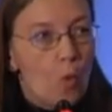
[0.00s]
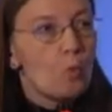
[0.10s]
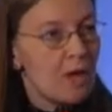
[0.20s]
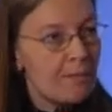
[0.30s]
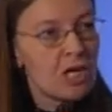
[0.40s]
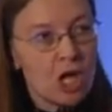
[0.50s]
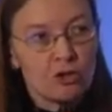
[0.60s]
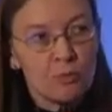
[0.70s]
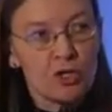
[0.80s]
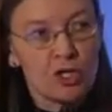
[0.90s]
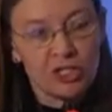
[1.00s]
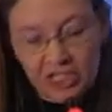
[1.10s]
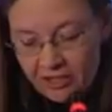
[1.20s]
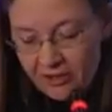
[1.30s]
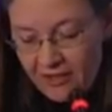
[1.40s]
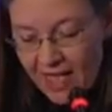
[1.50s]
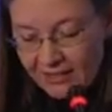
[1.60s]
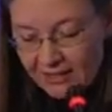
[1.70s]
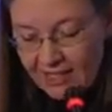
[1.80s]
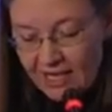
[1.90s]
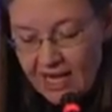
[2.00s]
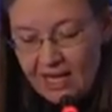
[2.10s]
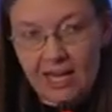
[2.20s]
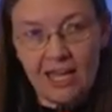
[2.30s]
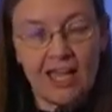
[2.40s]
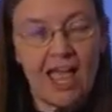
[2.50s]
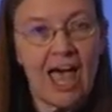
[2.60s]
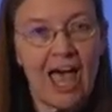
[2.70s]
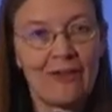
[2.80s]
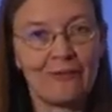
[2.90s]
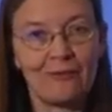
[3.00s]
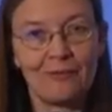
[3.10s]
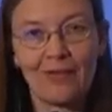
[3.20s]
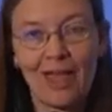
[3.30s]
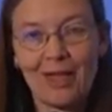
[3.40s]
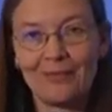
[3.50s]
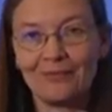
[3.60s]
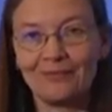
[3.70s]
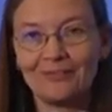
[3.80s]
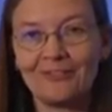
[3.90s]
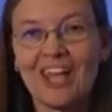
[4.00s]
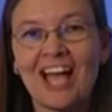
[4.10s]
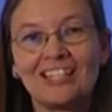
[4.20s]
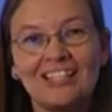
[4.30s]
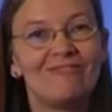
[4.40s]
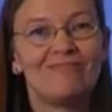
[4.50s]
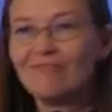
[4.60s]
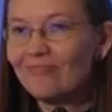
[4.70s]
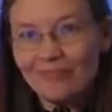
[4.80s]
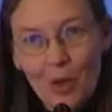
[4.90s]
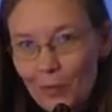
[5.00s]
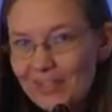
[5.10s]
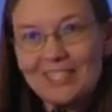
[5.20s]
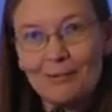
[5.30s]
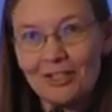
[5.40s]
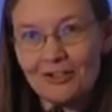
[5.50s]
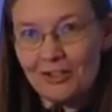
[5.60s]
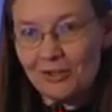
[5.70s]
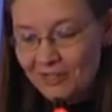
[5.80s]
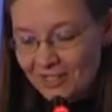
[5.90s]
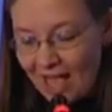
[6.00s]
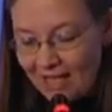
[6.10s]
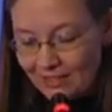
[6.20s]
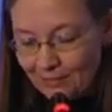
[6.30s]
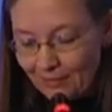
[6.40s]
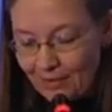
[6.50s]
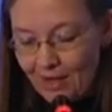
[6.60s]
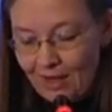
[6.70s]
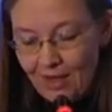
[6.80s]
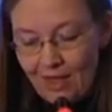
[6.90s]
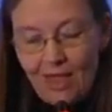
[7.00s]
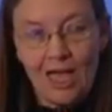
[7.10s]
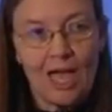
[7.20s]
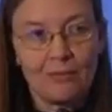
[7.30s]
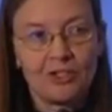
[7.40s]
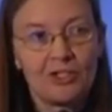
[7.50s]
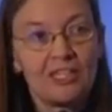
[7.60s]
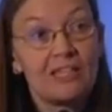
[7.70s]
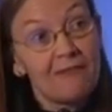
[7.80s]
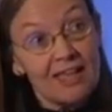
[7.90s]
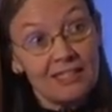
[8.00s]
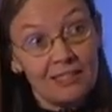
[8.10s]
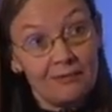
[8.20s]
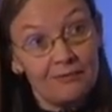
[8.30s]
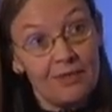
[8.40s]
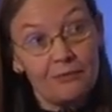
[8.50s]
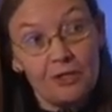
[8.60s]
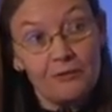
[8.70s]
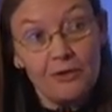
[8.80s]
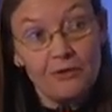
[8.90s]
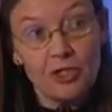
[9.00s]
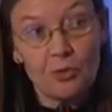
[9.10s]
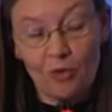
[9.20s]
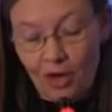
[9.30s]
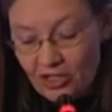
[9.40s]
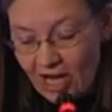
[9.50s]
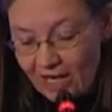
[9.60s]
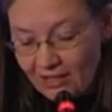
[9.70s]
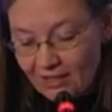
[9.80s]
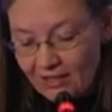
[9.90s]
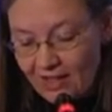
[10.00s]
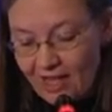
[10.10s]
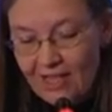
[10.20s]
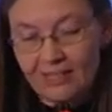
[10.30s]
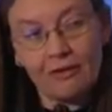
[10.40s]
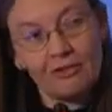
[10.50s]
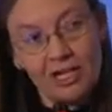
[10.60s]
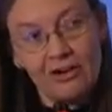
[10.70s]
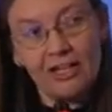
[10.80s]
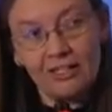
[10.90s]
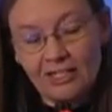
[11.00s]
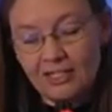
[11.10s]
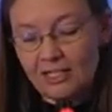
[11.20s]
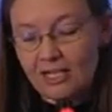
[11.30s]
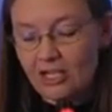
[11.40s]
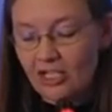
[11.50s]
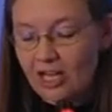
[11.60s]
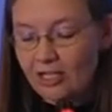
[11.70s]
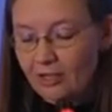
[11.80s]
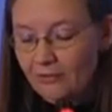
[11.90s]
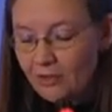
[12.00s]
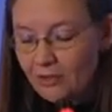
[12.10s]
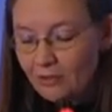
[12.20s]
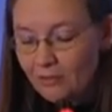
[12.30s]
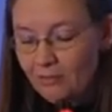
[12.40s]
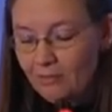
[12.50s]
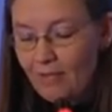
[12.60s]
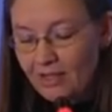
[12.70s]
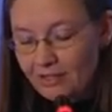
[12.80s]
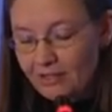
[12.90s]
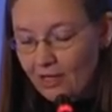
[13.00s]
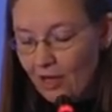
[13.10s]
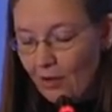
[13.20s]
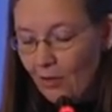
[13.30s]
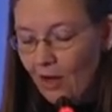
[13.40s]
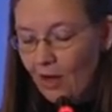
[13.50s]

Women entrepreneurs here in Thessaloniki have reacted with similar enthusiasm to the Invest for the Future project that Secretary Clinton initiated a few months ago.